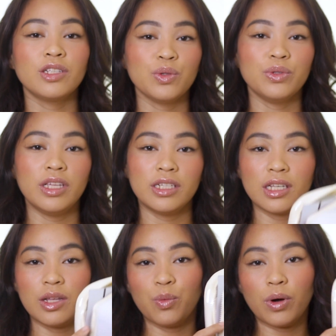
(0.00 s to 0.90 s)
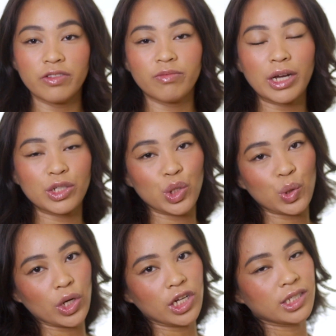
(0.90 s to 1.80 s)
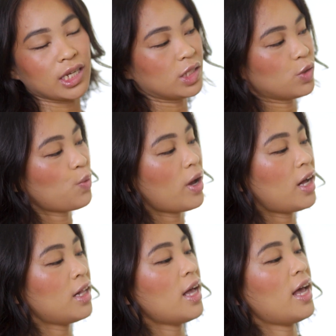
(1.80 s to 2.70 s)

include this in one of my tutorials as well